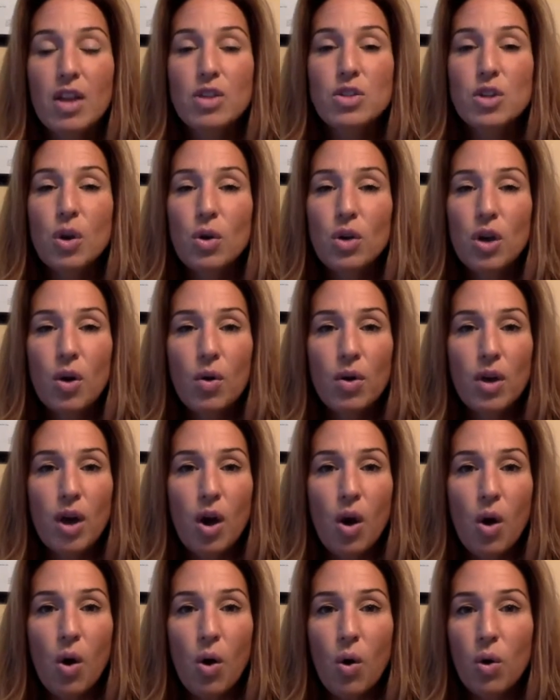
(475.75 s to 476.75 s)
Don't go on a
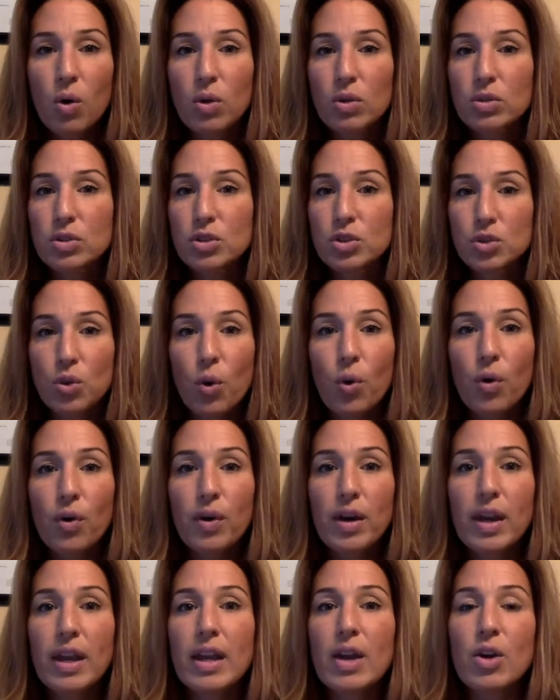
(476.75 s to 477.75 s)
whole
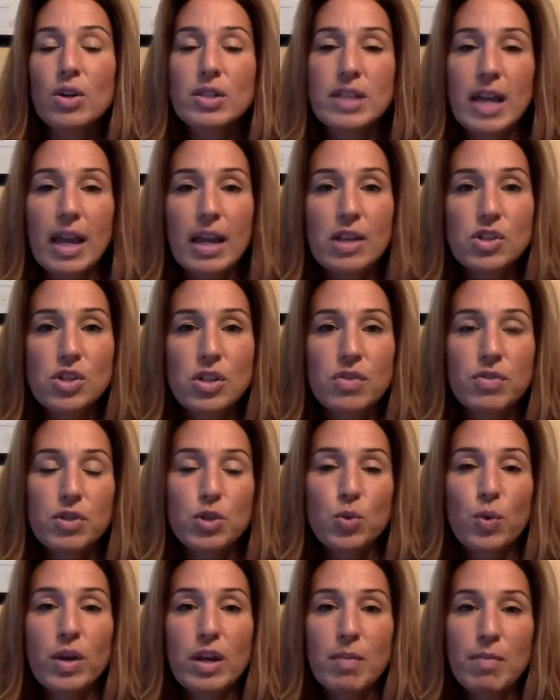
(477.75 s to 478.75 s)
story or tangent for
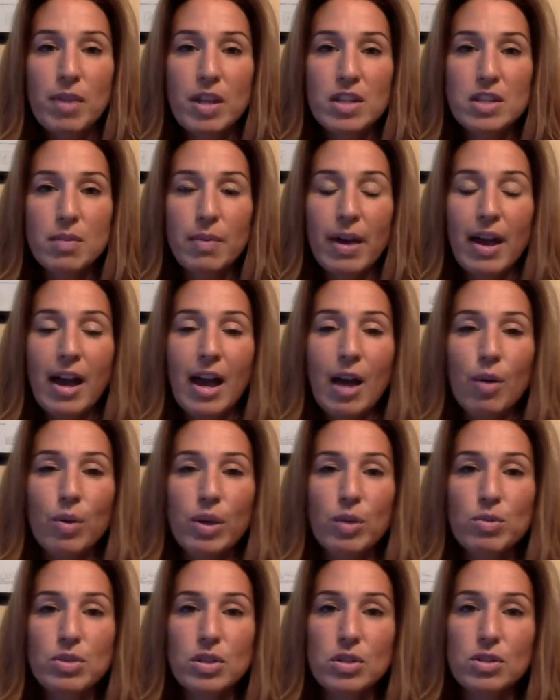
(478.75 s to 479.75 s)
20 minutes about how
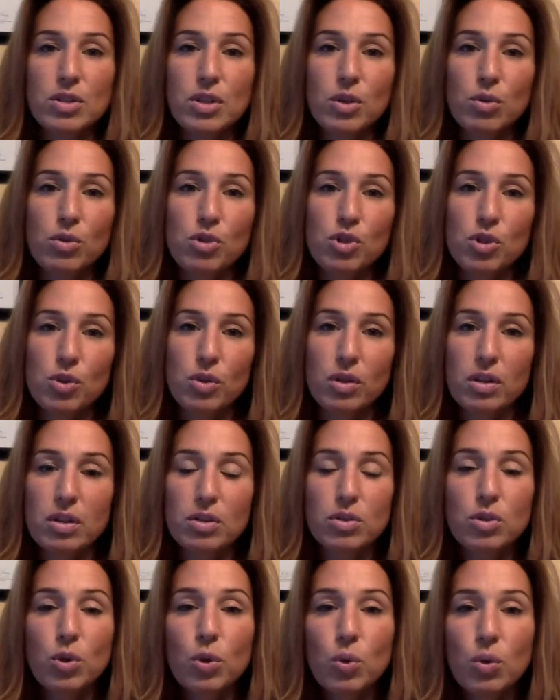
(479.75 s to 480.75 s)
he was a douche or a
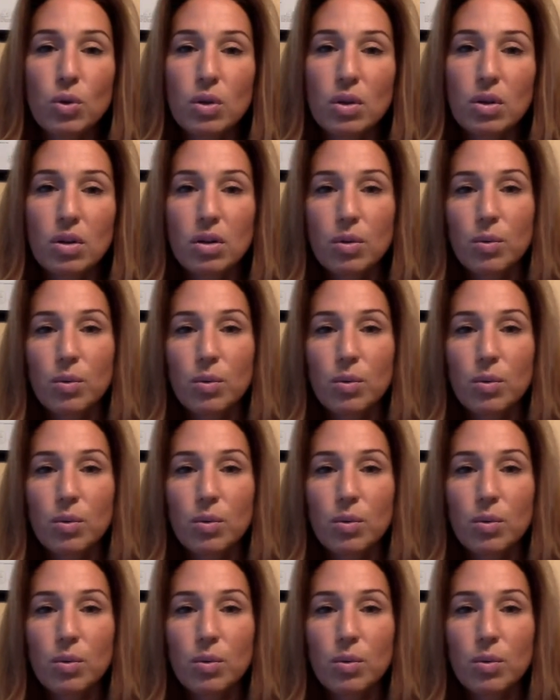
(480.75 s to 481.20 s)
tool or